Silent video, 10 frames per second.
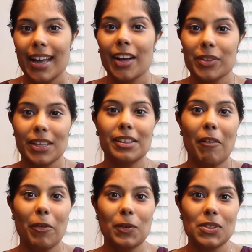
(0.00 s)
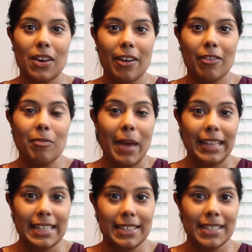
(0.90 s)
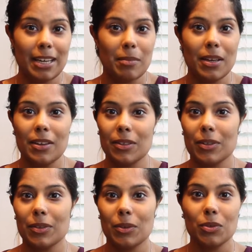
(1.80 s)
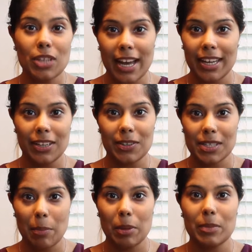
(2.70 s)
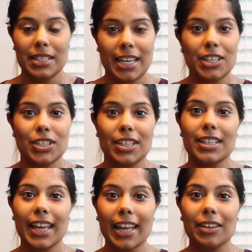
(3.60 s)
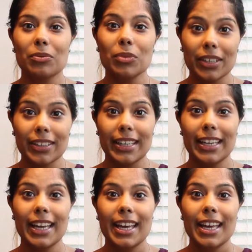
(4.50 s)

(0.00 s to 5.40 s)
healthy levels of magnesium either through diet or supplementation can really